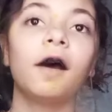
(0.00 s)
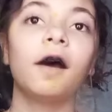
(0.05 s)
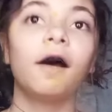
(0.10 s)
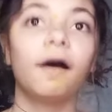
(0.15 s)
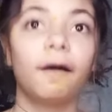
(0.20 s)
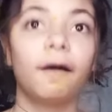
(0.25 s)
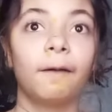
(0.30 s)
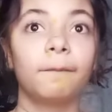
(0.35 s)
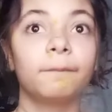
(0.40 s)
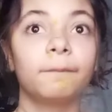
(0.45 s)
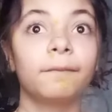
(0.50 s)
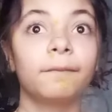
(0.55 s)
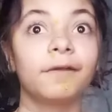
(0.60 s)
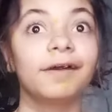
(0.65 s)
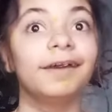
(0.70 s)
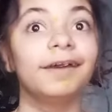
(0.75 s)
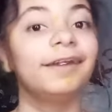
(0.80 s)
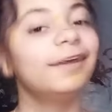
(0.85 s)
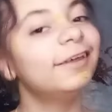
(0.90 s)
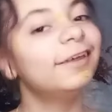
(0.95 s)

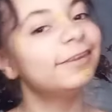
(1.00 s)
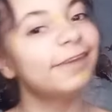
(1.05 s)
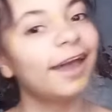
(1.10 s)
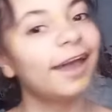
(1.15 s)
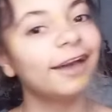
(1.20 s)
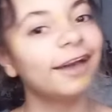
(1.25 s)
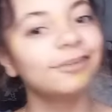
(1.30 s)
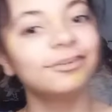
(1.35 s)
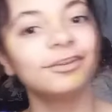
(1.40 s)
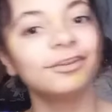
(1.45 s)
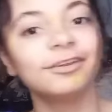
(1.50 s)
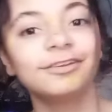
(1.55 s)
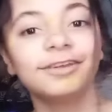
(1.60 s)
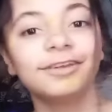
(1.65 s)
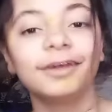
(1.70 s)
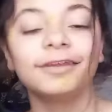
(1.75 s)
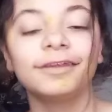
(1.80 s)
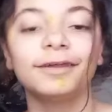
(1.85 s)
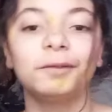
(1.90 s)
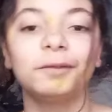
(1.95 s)
It is actually
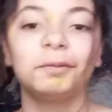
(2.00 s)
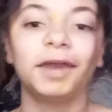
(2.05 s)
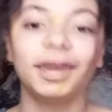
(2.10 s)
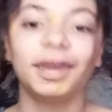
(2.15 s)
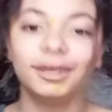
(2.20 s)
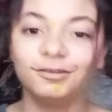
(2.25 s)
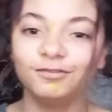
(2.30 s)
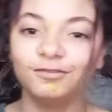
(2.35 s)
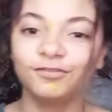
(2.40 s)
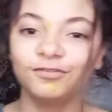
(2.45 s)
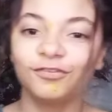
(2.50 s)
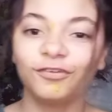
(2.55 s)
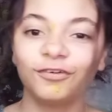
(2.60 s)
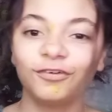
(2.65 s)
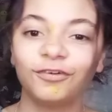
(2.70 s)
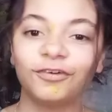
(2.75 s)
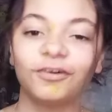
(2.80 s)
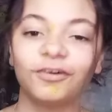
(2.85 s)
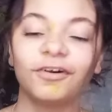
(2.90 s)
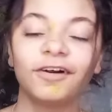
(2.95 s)
slightly
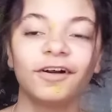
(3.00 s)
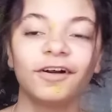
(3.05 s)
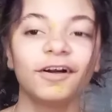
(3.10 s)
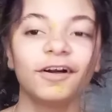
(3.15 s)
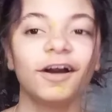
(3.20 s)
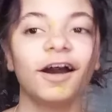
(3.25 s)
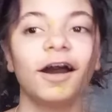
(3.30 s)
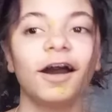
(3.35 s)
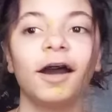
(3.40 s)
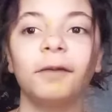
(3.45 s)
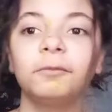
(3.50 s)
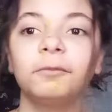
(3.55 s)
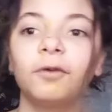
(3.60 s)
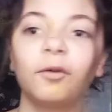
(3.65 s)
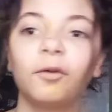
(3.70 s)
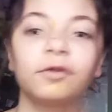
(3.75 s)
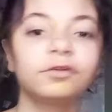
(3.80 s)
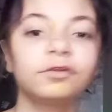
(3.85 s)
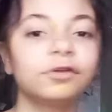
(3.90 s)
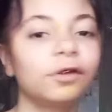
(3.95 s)
painful. I'm
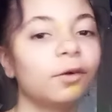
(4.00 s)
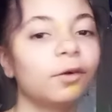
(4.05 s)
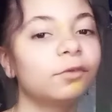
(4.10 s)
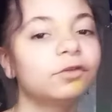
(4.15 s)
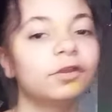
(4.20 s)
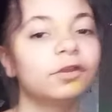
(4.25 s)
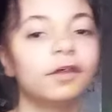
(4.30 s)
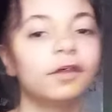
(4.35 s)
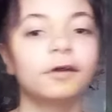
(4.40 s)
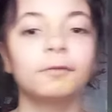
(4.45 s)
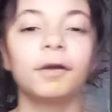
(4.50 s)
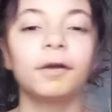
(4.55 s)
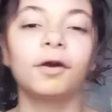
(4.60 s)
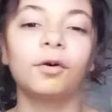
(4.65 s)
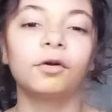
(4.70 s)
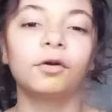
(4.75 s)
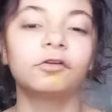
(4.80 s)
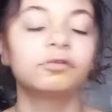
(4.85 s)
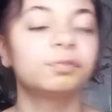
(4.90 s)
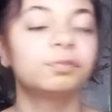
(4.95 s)
going to go into my
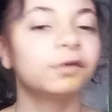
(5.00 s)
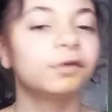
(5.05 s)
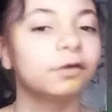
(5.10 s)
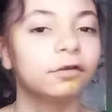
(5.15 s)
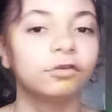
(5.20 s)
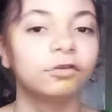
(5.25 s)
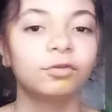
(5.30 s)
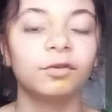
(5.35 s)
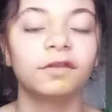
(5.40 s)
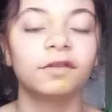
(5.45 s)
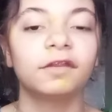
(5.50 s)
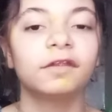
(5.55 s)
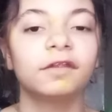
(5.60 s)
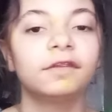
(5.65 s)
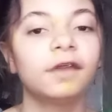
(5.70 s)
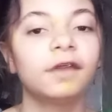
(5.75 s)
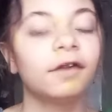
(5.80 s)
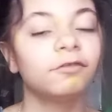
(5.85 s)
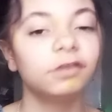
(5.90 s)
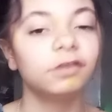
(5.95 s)
whole experience with it
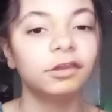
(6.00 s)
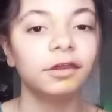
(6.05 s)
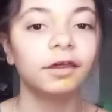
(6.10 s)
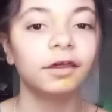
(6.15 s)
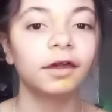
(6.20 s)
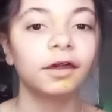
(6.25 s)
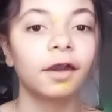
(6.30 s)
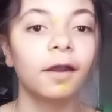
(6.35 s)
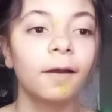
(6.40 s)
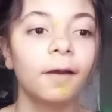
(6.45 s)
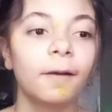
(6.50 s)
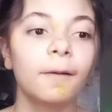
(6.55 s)
and everything,